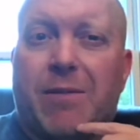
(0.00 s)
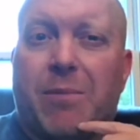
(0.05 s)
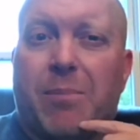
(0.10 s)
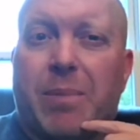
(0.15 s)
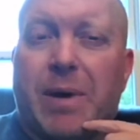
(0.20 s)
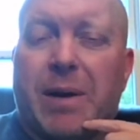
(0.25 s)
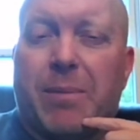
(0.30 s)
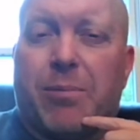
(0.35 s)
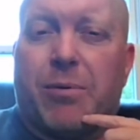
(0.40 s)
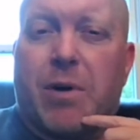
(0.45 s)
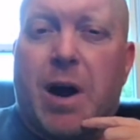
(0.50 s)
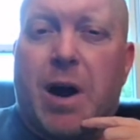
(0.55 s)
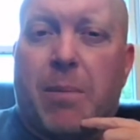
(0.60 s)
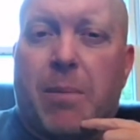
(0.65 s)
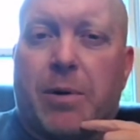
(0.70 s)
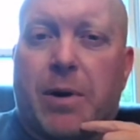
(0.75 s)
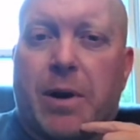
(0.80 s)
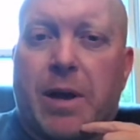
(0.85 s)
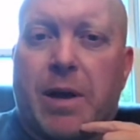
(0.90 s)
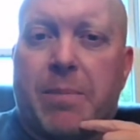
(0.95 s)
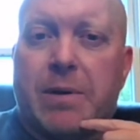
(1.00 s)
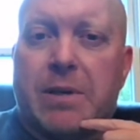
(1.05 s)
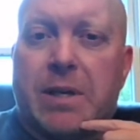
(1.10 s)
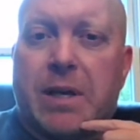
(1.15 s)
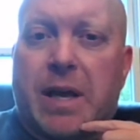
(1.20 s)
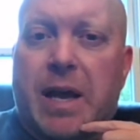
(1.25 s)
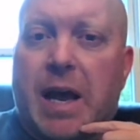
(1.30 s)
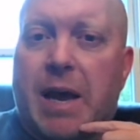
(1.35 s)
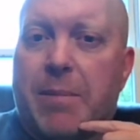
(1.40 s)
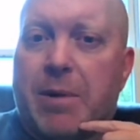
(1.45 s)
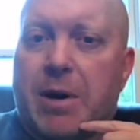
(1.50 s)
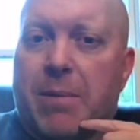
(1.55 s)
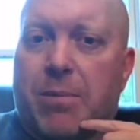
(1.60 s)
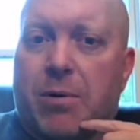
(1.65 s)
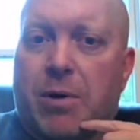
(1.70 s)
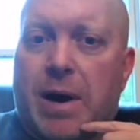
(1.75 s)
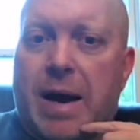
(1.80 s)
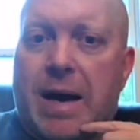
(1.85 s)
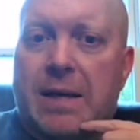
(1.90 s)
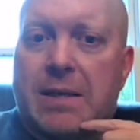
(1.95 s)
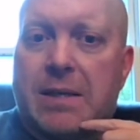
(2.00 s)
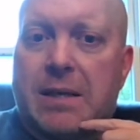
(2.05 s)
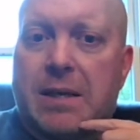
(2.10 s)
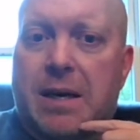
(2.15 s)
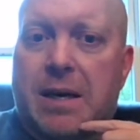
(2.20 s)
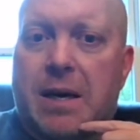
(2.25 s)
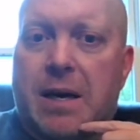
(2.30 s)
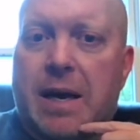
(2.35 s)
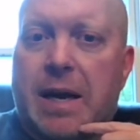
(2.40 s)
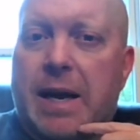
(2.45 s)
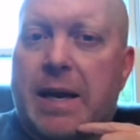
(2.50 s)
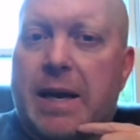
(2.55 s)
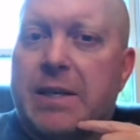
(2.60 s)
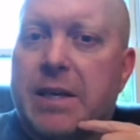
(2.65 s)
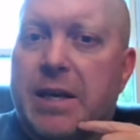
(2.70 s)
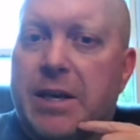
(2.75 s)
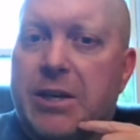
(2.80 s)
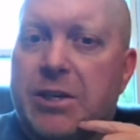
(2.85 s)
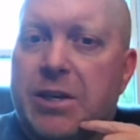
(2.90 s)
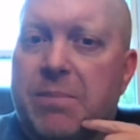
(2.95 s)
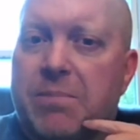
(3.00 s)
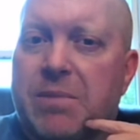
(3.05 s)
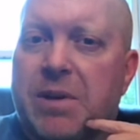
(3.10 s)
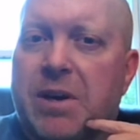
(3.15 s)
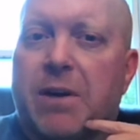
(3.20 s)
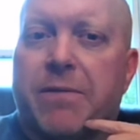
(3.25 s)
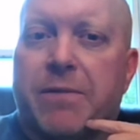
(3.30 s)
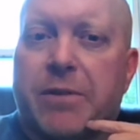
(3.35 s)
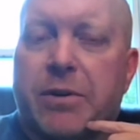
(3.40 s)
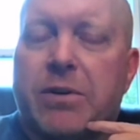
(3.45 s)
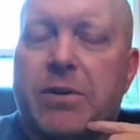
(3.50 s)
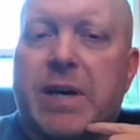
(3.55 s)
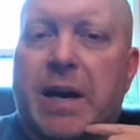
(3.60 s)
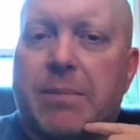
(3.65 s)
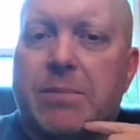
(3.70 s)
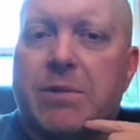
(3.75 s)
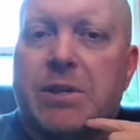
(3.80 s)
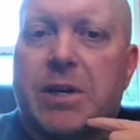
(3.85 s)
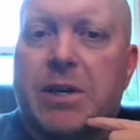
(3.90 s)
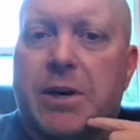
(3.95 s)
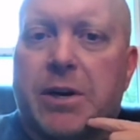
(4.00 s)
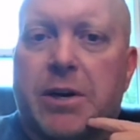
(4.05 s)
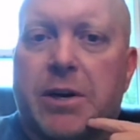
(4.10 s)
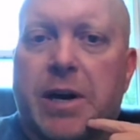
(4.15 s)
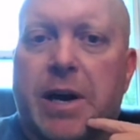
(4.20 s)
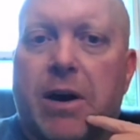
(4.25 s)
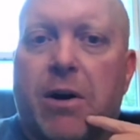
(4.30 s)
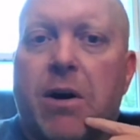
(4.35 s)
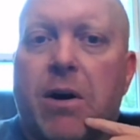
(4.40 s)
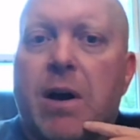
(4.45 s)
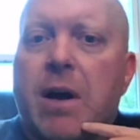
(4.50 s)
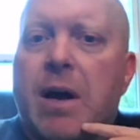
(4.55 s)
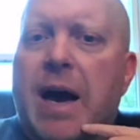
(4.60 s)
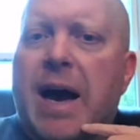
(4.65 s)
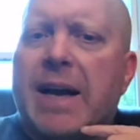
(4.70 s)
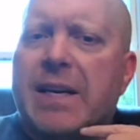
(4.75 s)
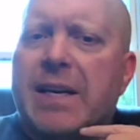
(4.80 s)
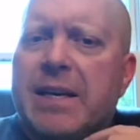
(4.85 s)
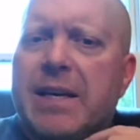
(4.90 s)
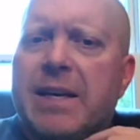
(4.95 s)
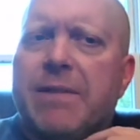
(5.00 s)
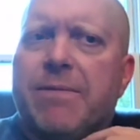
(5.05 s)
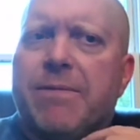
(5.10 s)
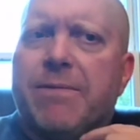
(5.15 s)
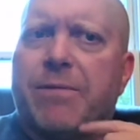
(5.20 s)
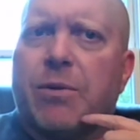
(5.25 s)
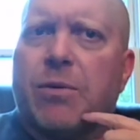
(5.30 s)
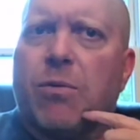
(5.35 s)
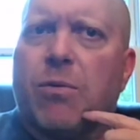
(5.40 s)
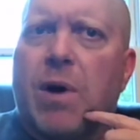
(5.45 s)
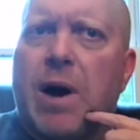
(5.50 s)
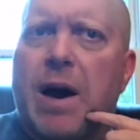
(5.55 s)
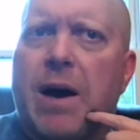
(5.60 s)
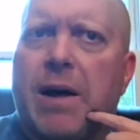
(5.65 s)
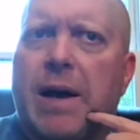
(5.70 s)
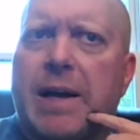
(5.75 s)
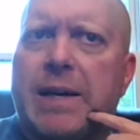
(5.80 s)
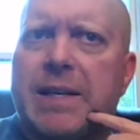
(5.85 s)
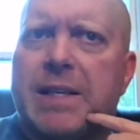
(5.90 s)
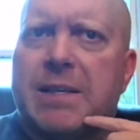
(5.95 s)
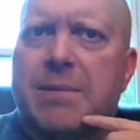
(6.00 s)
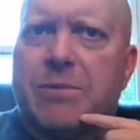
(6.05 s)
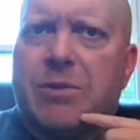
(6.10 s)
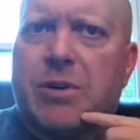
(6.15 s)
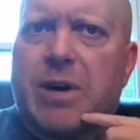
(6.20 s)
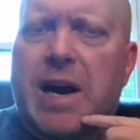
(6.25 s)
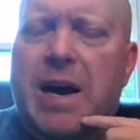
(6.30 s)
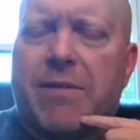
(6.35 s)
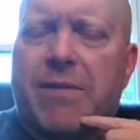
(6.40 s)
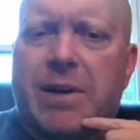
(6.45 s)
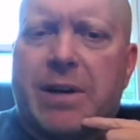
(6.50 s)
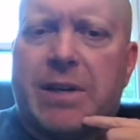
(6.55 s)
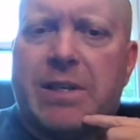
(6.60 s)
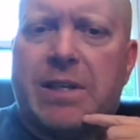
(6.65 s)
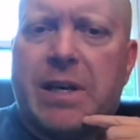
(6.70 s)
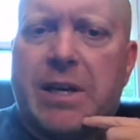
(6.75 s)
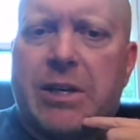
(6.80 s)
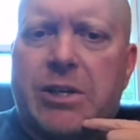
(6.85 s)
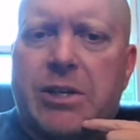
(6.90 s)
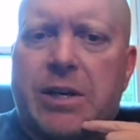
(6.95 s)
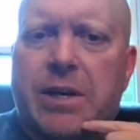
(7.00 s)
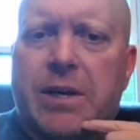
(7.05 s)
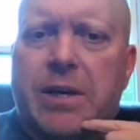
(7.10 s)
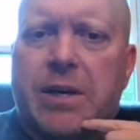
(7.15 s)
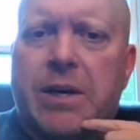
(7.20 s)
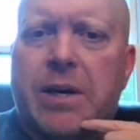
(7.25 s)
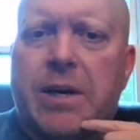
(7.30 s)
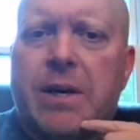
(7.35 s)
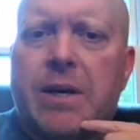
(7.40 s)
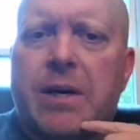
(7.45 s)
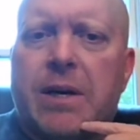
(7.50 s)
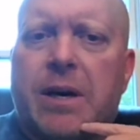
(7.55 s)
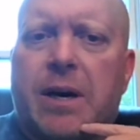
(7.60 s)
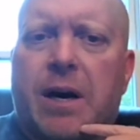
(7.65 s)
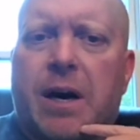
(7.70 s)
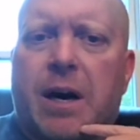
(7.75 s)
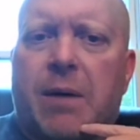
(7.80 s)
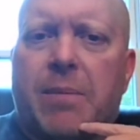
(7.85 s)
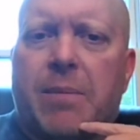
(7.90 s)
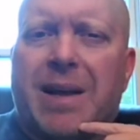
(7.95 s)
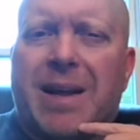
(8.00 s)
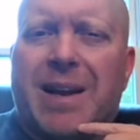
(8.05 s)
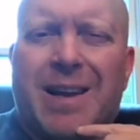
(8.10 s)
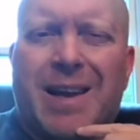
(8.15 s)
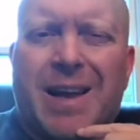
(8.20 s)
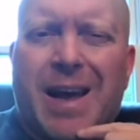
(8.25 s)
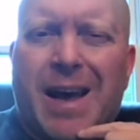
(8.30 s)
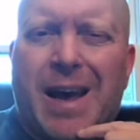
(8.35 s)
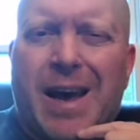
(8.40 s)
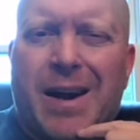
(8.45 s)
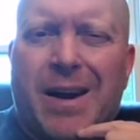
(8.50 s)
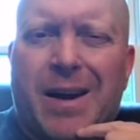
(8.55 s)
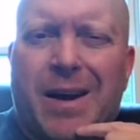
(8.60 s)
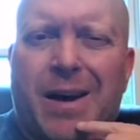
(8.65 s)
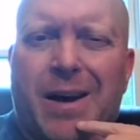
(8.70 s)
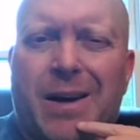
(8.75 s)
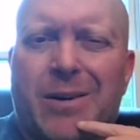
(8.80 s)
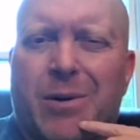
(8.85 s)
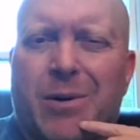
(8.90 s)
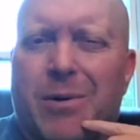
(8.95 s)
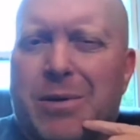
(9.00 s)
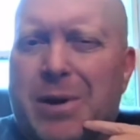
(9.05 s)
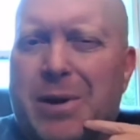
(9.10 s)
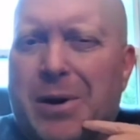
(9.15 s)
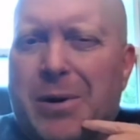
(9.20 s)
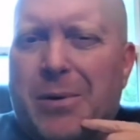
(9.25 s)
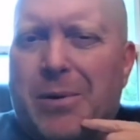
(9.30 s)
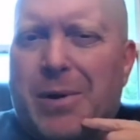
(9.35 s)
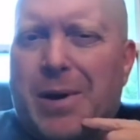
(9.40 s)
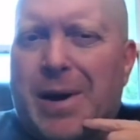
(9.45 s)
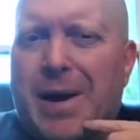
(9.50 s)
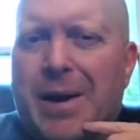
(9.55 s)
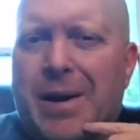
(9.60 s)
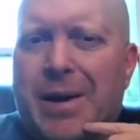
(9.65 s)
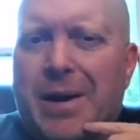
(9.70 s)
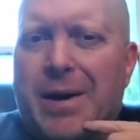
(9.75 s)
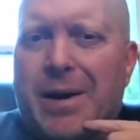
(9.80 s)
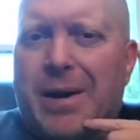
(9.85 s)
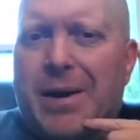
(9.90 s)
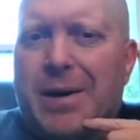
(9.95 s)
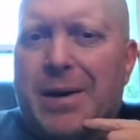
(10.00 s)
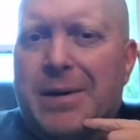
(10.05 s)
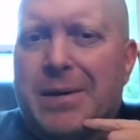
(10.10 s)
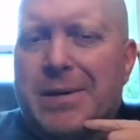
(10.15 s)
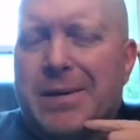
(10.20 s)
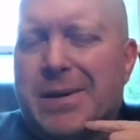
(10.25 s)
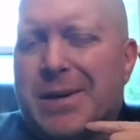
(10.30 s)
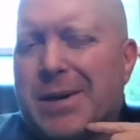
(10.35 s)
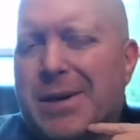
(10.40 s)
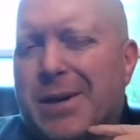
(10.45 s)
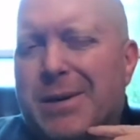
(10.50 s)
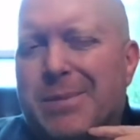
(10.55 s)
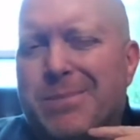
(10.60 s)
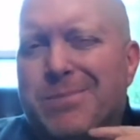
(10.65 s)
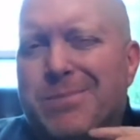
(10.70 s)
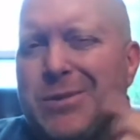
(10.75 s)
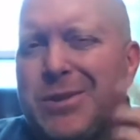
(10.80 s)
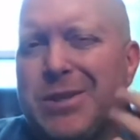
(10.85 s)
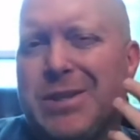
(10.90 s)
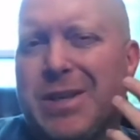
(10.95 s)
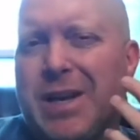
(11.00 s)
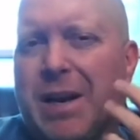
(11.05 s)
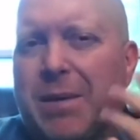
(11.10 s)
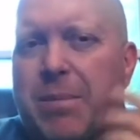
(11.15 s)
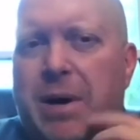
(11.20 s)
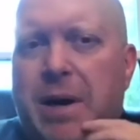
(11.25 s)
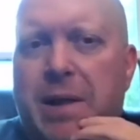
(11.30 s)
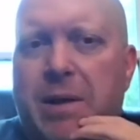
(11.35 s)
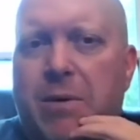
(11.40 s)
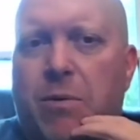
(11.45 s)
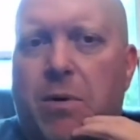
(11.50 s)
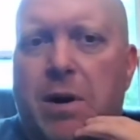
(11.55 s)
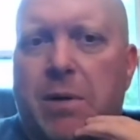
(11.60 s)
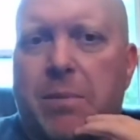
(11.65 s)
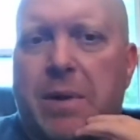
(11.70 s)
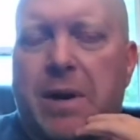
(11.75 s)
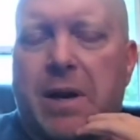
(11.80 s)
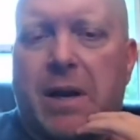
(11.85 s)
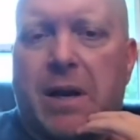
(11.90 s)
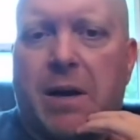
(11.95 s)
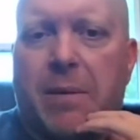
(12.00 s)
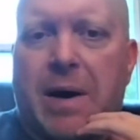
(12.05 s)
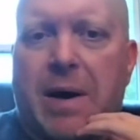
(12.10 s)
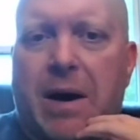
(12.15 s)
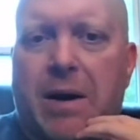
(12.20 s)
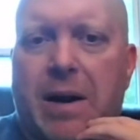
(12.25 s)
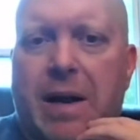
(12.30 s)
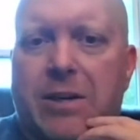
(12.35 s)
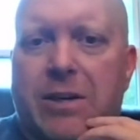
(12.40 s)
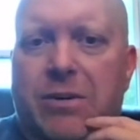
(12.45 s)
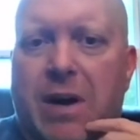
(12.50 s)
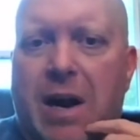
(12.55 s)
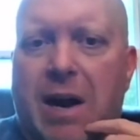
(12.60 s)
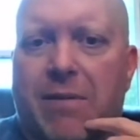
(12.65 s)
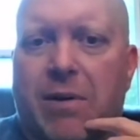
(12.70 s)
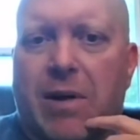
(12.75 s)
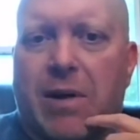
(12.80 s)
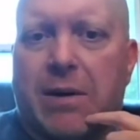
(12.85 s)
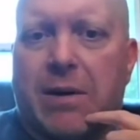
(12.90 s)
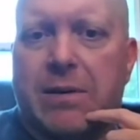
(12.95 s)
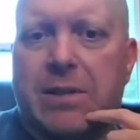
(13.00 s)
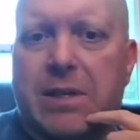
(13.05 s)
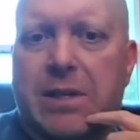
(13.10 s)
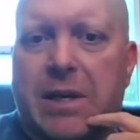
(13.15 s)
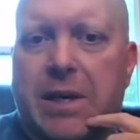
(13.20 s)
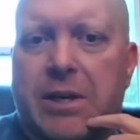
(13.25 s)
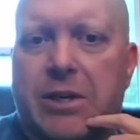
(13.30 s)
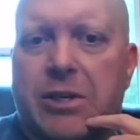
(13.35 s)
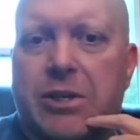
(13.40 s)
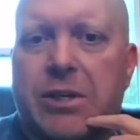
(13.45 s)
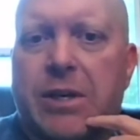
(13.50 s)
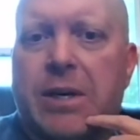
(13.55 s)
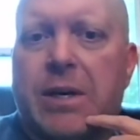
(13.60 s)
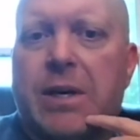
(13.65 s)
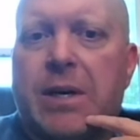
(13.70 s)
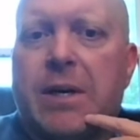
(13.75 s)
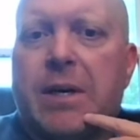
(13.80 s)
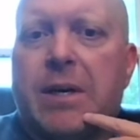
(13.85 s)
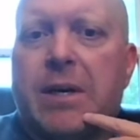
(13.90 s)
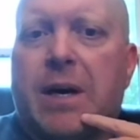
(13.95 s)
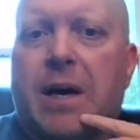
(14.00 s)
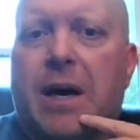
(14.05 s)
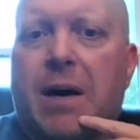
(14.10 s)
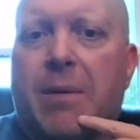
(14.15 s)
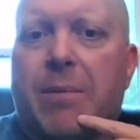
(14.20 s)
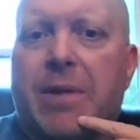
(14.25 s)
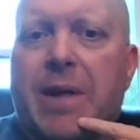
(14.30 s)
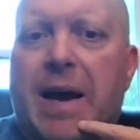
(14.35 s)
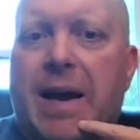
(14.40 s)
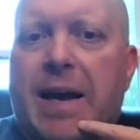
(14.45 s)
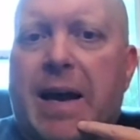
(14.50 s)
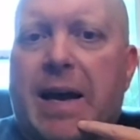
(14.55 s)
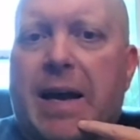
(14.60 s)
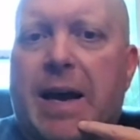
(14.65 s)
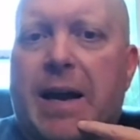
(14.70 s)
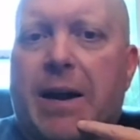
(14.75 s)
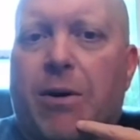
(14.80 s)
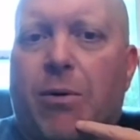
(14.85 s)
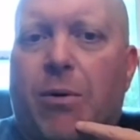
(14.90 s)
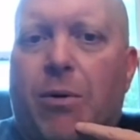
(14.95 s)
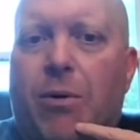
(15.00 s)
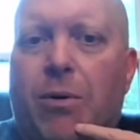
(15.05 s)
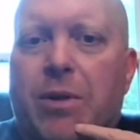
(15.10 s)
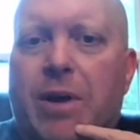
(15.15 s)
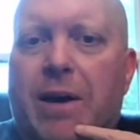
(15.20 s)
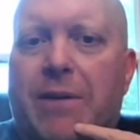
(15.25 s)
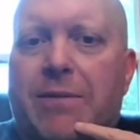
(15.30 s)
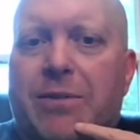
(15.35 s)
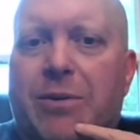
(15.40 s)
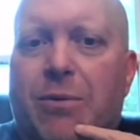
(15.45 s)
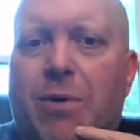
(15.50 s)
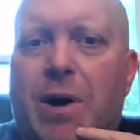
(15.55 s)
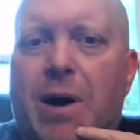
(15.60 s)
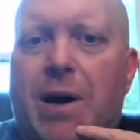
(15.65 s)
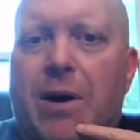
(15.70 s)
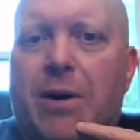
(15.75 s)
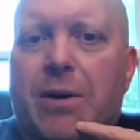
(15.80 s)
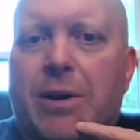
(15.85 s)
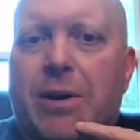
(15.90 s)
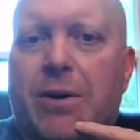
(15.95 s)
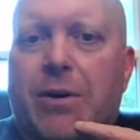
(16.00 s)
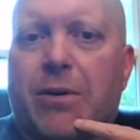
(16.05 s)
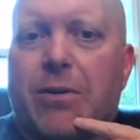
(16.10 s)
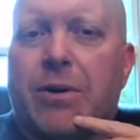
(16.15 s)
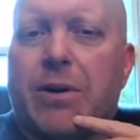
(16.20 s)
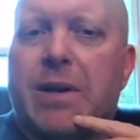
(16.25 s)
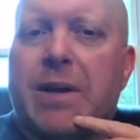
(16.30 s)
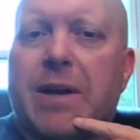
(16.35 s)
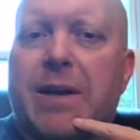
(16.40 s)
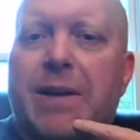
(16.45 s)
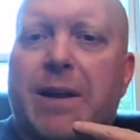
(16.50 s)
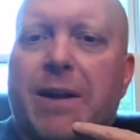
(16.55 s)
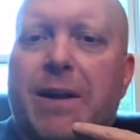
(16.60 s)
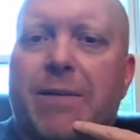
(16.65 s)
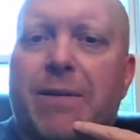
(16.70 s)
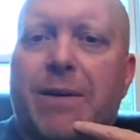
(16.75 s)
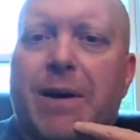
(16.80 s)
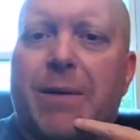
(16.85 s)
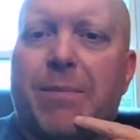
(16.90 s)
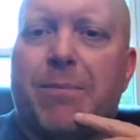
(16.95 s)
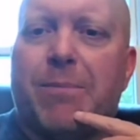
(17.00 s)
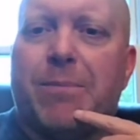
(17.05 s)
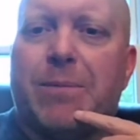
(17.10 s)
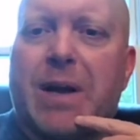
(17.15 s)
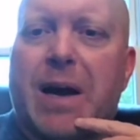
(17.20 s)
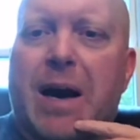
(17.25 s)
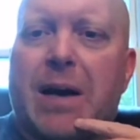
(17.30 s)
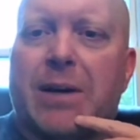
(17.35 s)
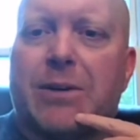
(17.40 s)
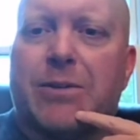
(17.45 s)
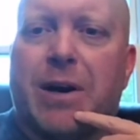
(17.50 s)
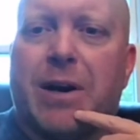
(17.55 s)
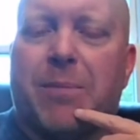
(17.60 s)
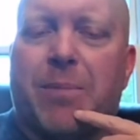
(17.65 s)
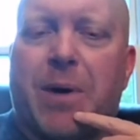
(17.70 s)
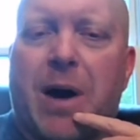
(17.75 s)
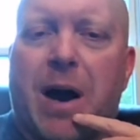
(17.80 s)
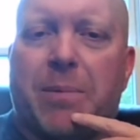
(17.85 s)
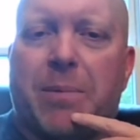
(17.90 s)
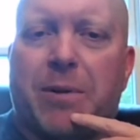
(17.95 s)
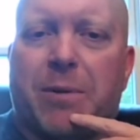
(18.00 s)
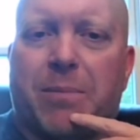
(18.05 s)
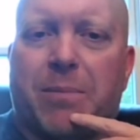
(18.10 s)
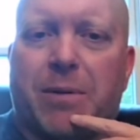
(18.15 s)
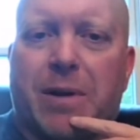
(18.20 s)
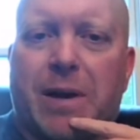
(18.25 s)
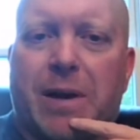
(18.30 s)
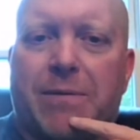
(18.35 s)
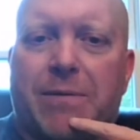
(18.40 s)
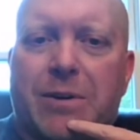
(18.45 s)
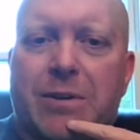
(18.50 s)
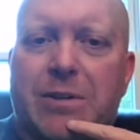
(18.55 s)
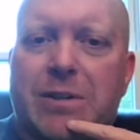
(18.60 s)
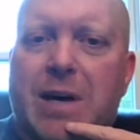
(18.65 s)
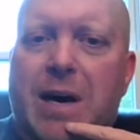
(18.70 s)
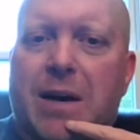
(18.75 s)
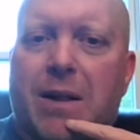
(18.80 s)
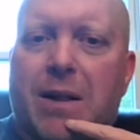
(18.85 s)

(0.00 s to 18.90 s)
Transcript: um, in Omaha, and they have a big property up in Tekamah, Nebraska, and I teach up there a few times a year now. I did for a while. I did some traveling teaching, um, Indiana, North Carolina, um, just anybody that wanted me to come out, I'd travel out and teach. Uh, but that got kind of old after a while. You know, there